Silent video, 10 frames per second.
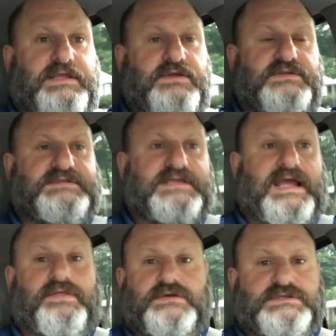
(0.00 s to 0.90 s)
you'd
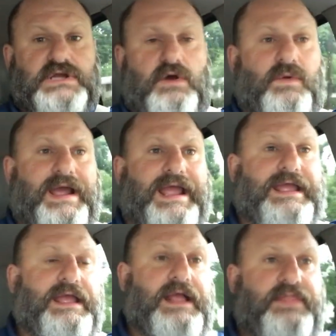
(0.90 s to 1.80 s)
say there's no
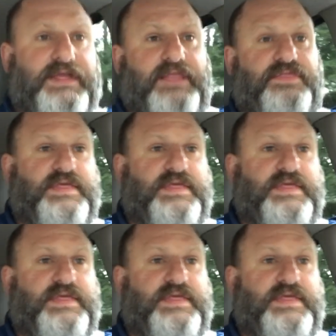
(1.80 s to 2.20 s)
way that